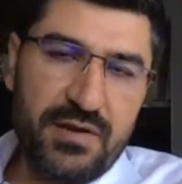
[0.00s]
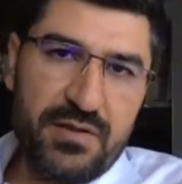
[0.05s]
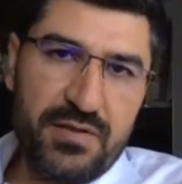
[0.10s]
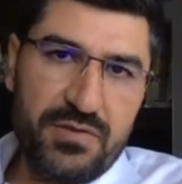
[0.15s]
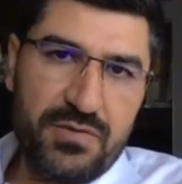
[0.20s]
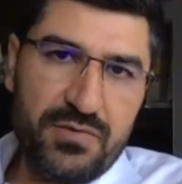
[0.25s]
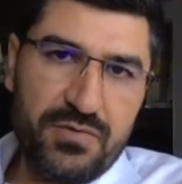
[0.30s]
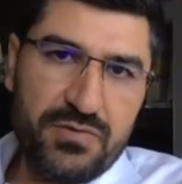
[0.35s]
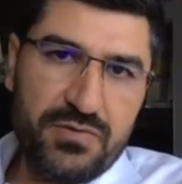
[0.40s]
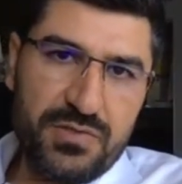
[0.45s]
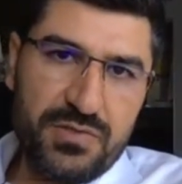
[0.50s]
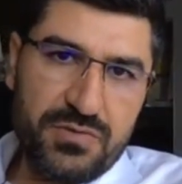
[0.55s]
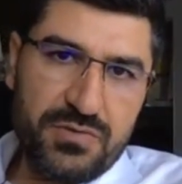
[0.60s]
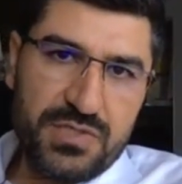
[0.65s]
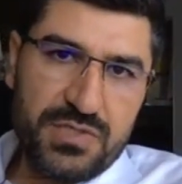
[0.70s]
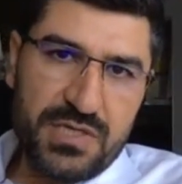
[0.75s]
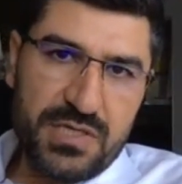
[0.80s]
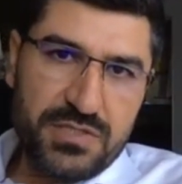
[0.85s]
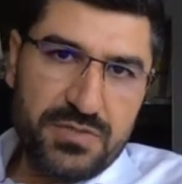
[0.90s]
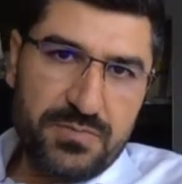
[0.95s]
You could use
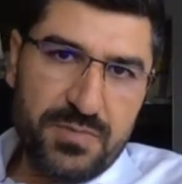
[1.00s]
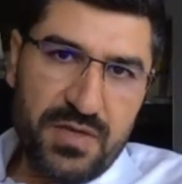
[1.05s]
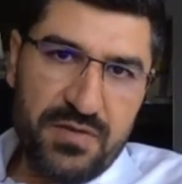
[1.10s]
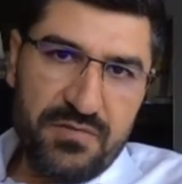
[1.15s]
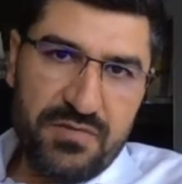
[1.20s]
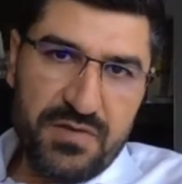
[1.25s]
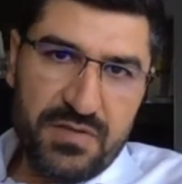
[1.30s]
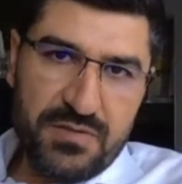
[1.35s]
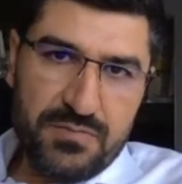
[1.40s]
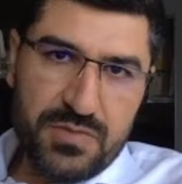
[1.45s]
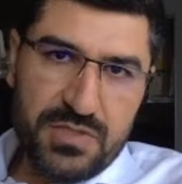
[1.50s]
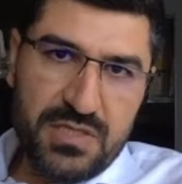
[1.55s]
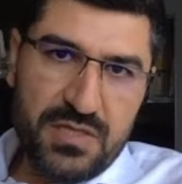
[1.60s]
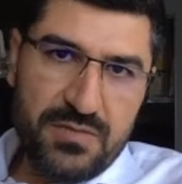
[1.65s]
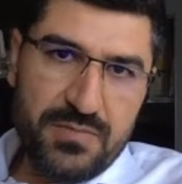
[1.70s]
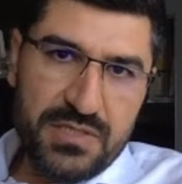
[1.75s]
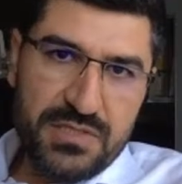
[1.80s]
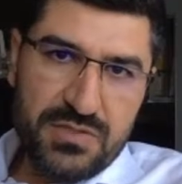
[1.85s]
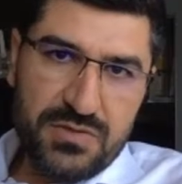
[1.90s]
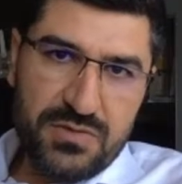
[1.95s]
random effect model
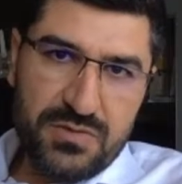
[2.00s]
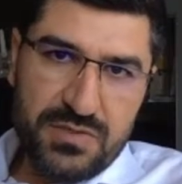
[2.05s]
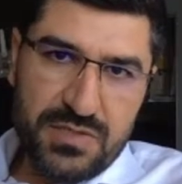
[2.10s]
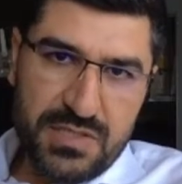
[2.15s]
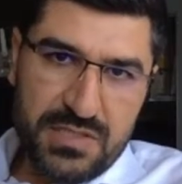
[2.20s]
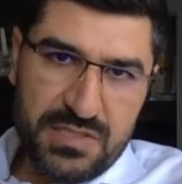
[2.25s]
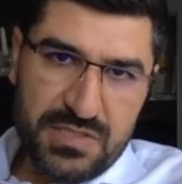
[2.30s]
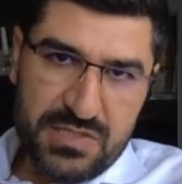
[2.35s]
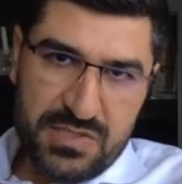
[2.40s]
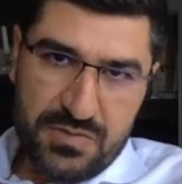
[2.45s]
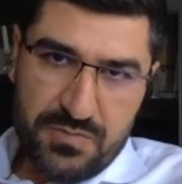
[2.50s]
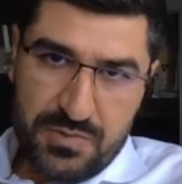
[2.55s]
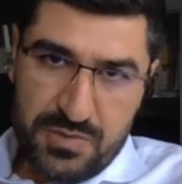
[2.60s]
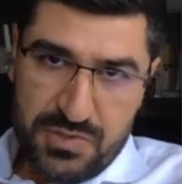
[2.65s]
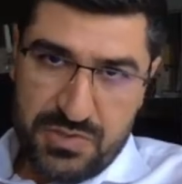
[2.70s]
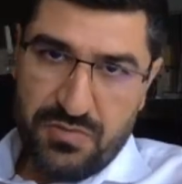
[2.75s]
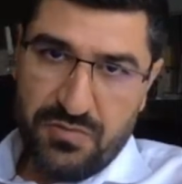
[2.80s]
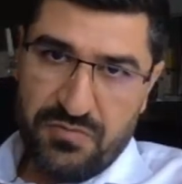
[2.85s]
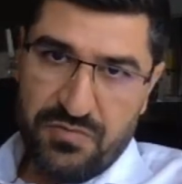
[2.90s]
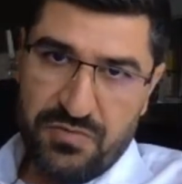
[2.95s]
based on the
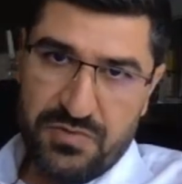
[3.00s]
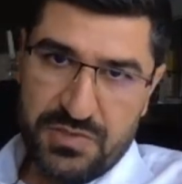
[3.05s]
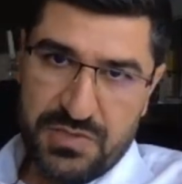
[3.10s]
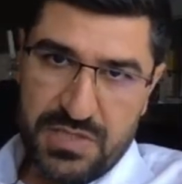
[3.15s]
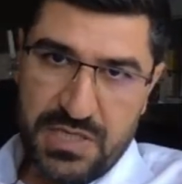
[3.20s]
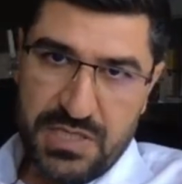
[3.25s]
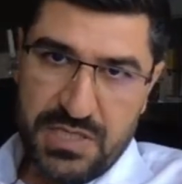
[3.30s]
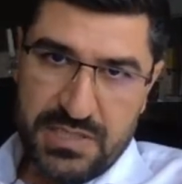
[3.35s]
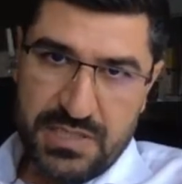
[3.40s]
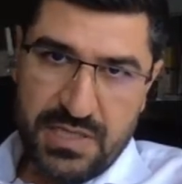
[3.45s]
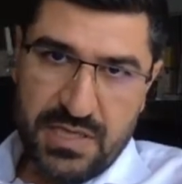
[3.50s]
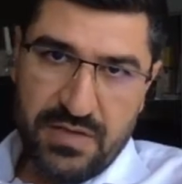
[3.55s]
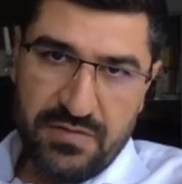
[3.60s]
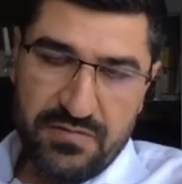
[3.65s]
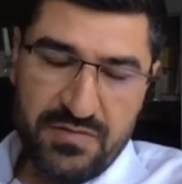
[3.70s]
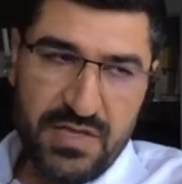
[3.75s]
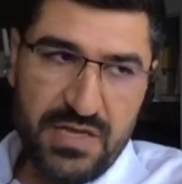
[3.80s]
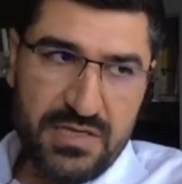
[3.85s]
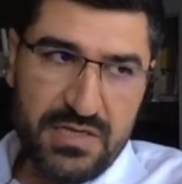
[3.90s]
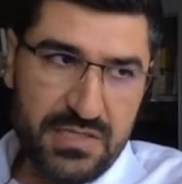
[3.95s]
distribution of your data
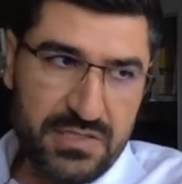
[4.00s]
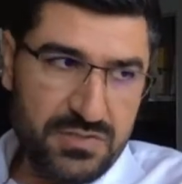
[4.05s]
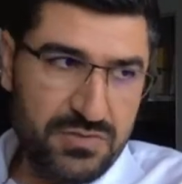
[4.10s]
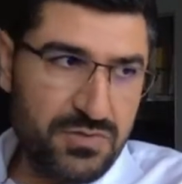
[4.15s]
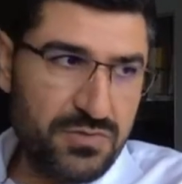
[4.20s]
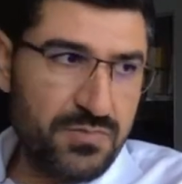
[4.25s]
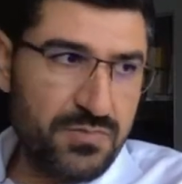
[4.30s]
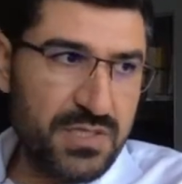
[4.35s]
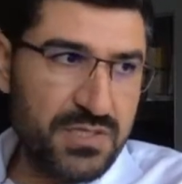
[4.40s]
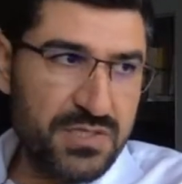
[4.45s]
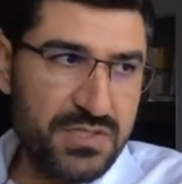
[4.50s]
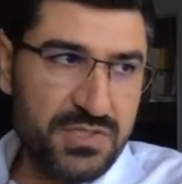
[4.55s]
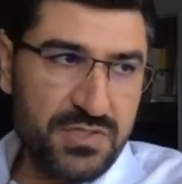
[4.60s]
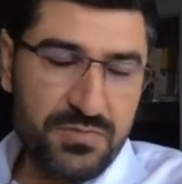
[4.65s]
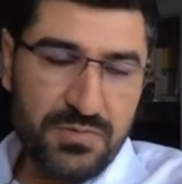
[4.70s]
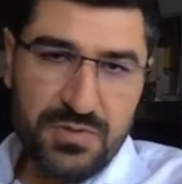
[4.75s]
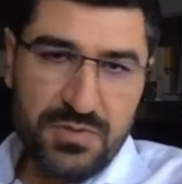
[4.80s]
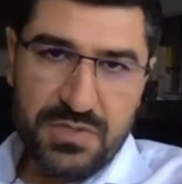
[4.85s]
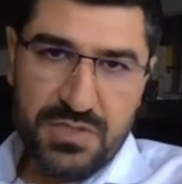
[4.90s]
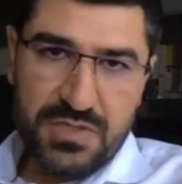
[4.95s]
if they are not normally
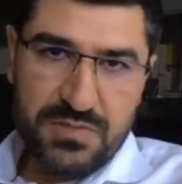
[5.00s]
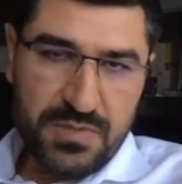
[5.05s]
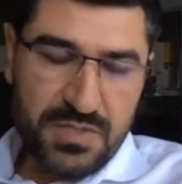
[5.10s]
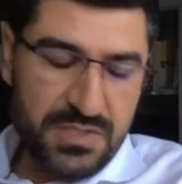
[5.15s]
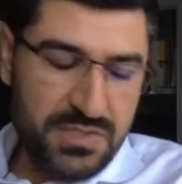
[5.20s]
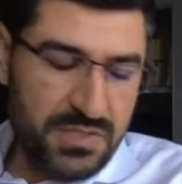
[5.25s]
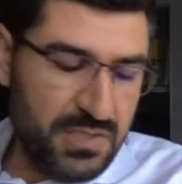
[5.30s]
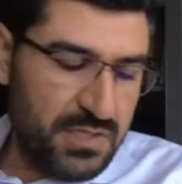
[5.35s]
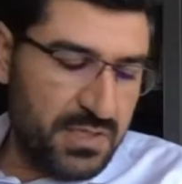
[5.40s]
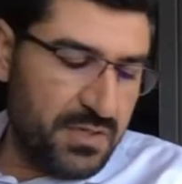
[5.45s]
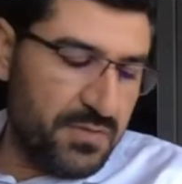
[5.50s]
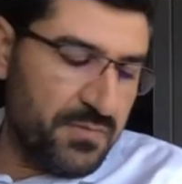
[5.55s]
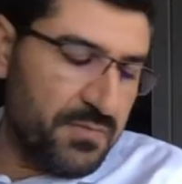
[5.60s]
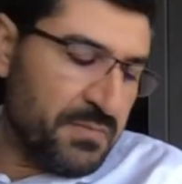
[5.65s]
distributed, especially.